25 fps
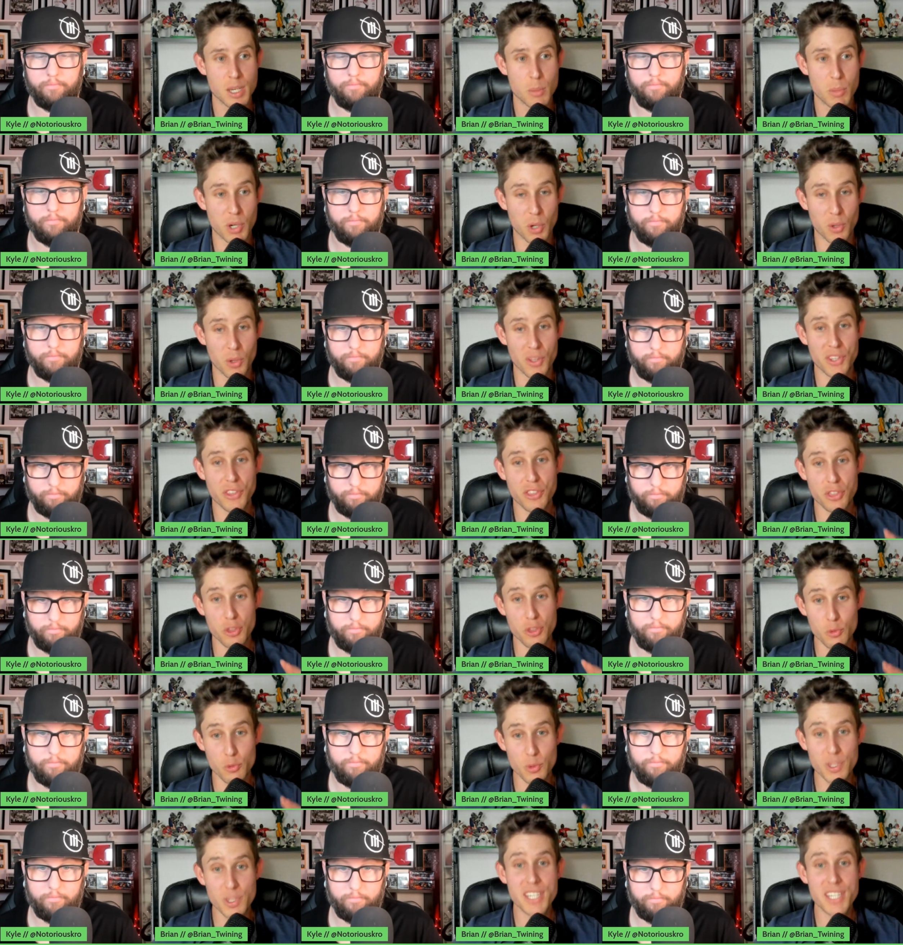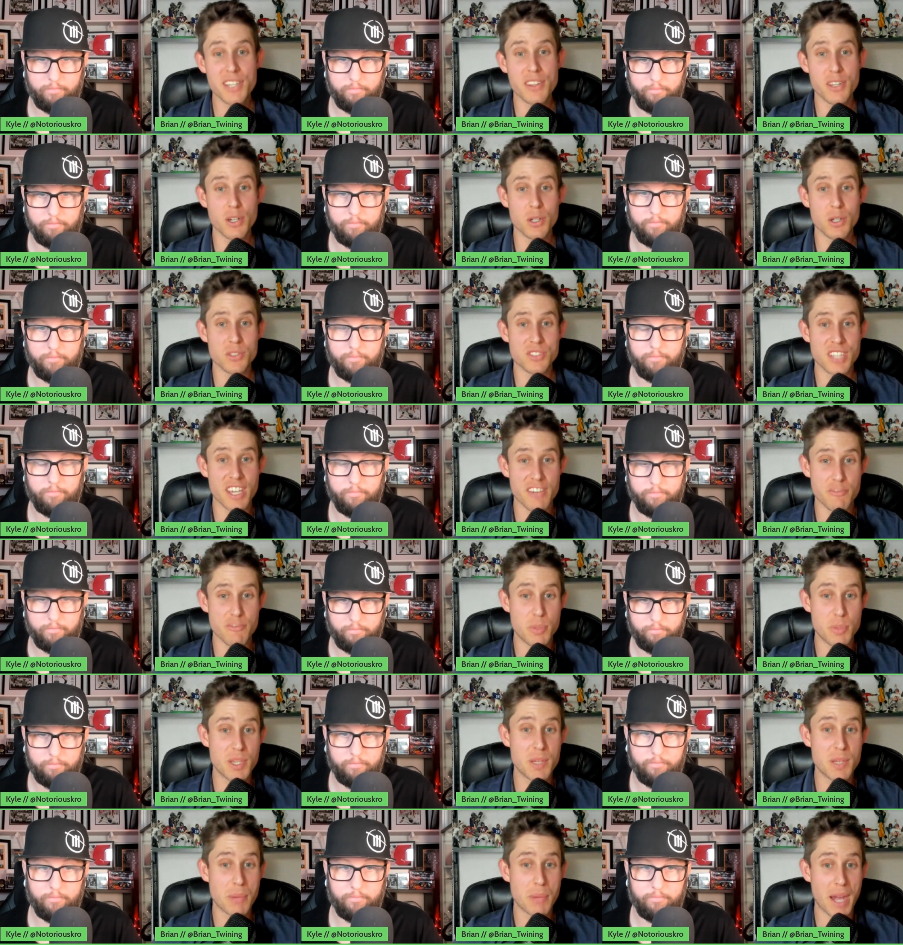Speaker 1: but only 3 of those
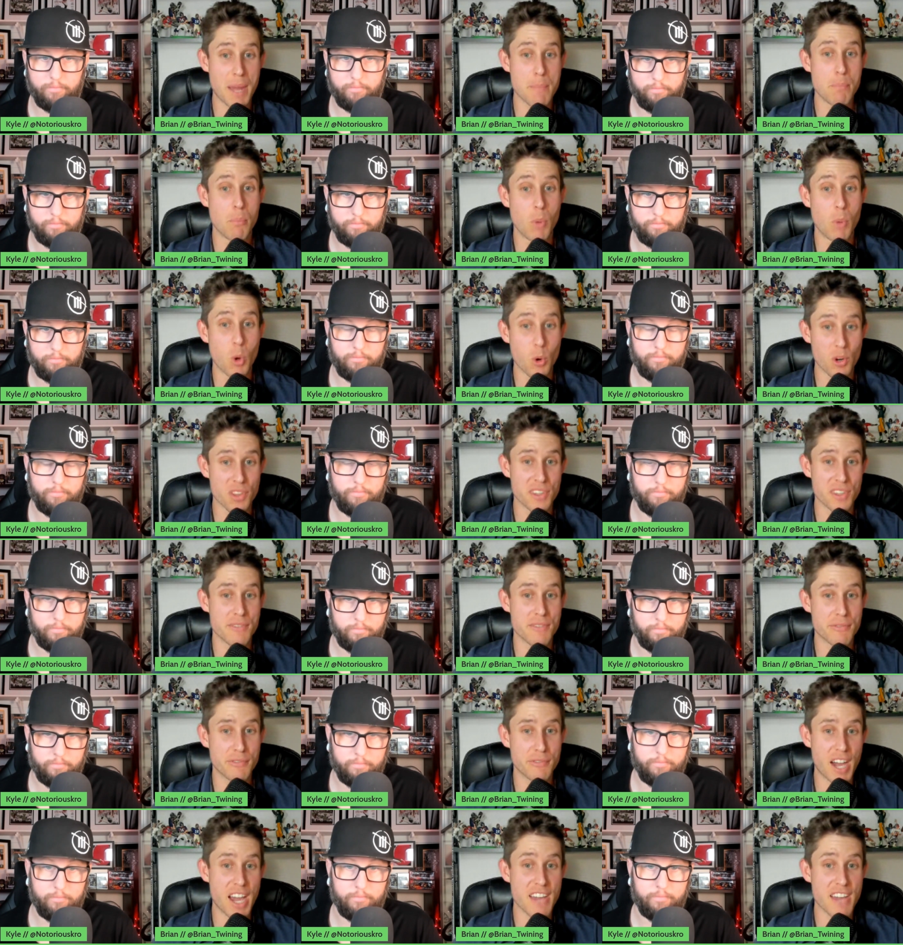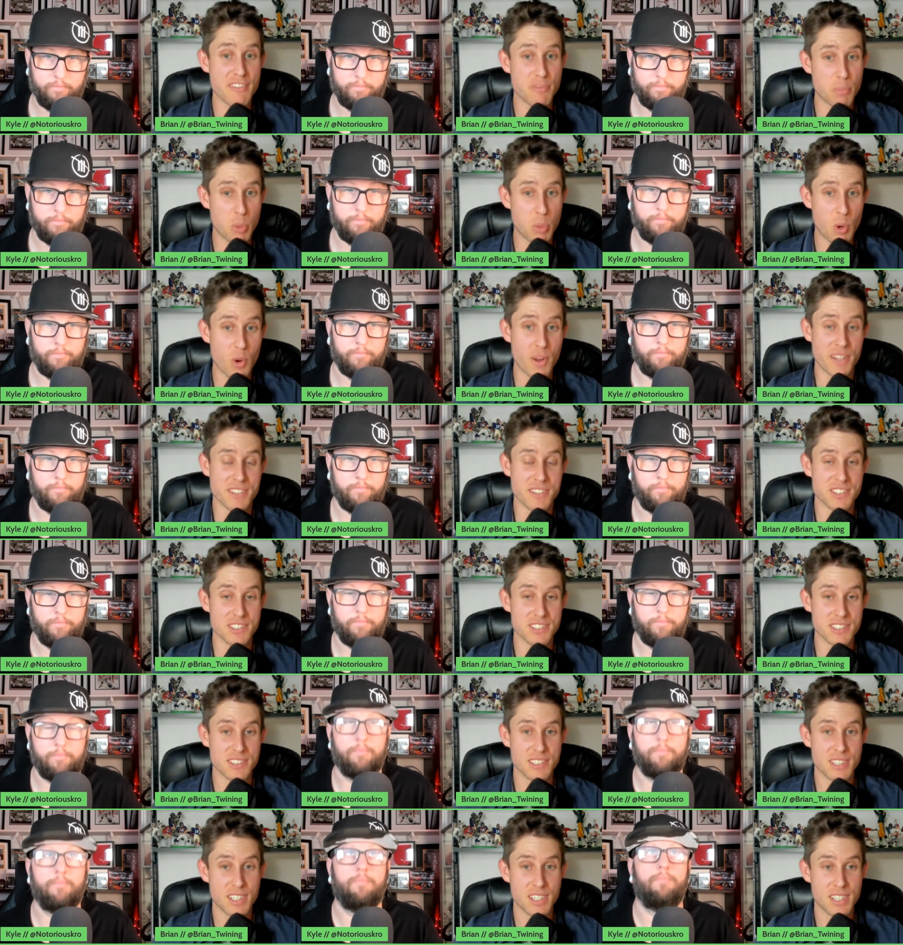have been by more than 5
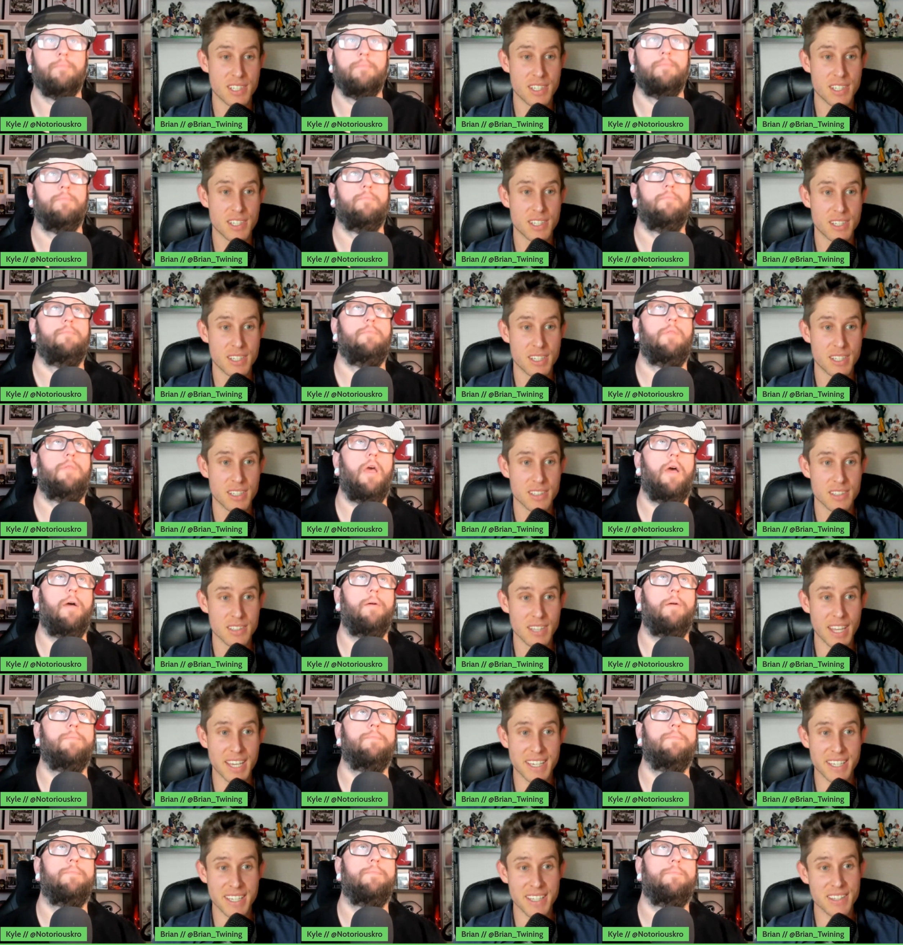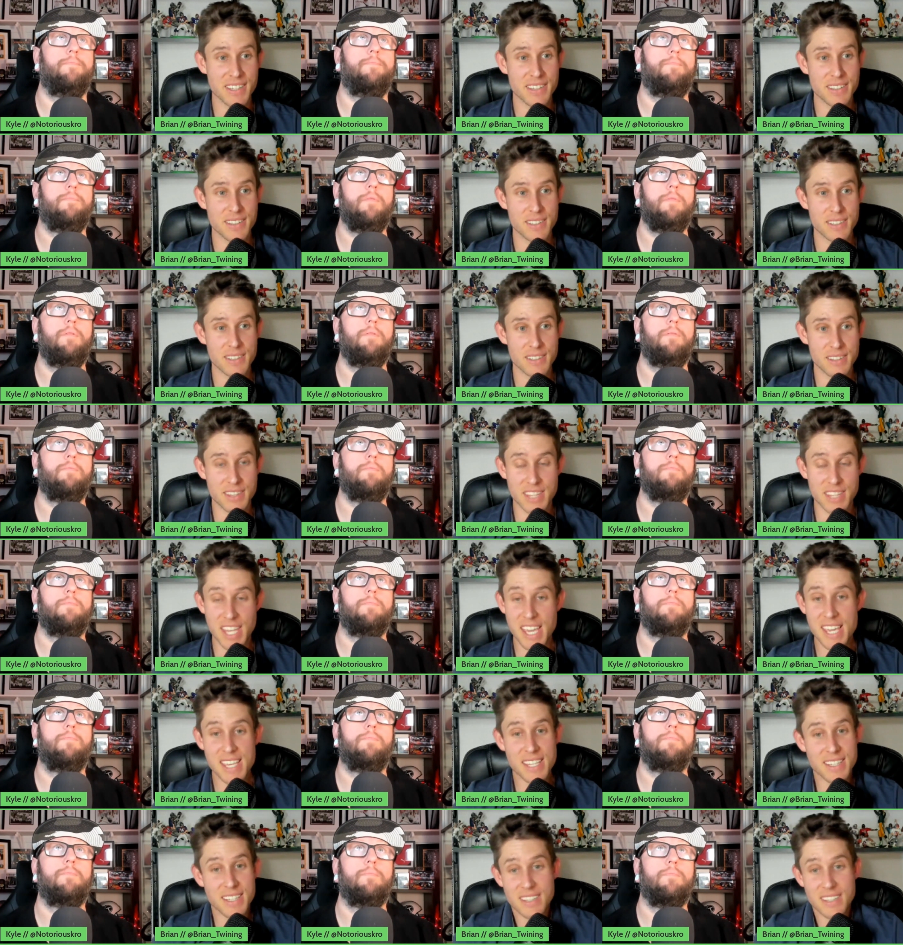points. Yeah. Like
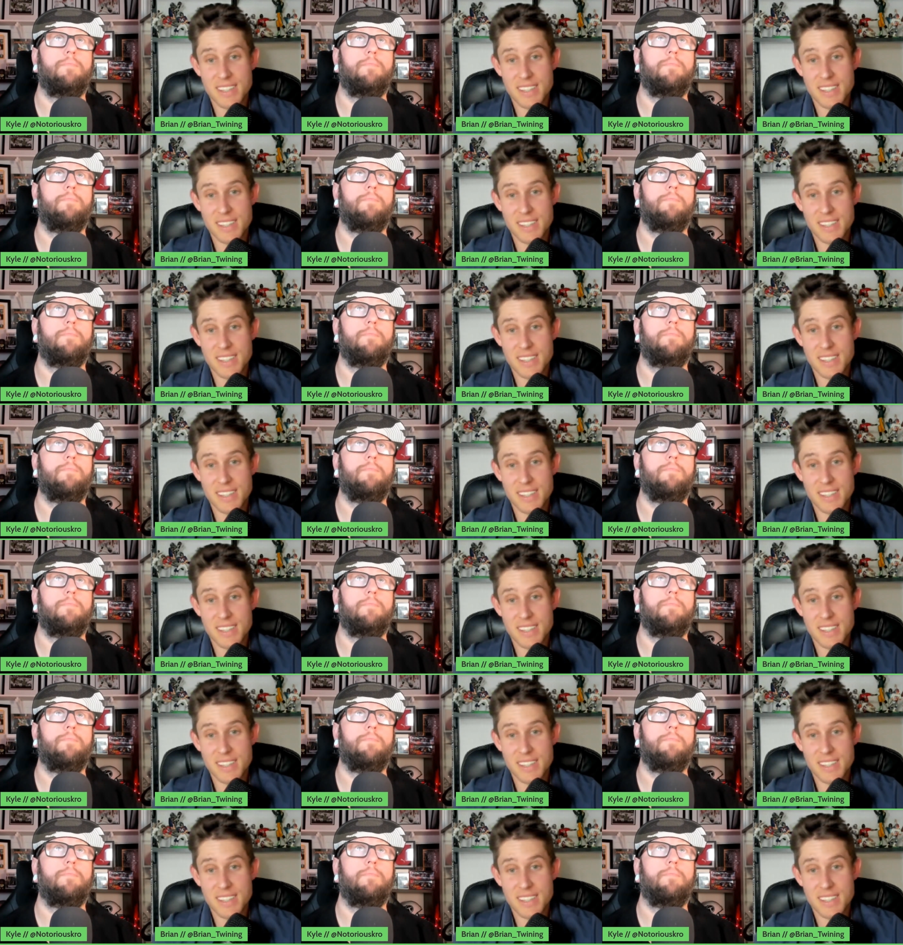they